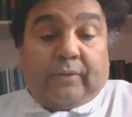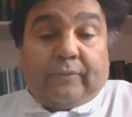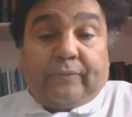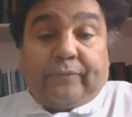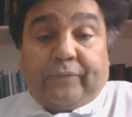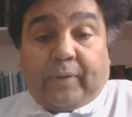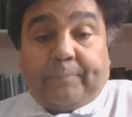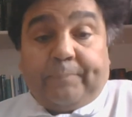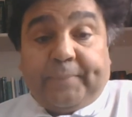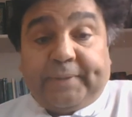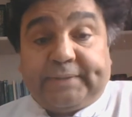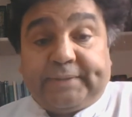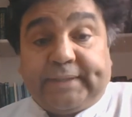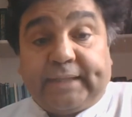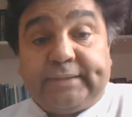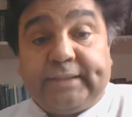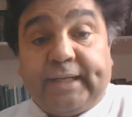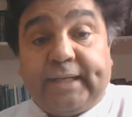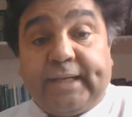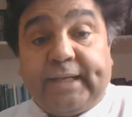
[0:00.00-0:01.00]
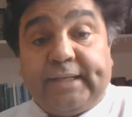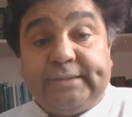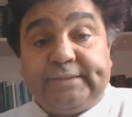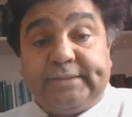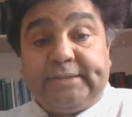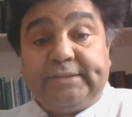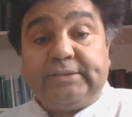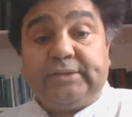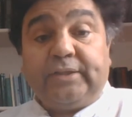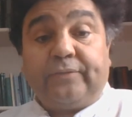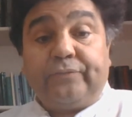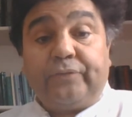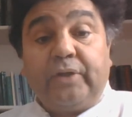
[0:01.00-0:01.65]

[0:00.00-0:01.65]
from meta-analysis of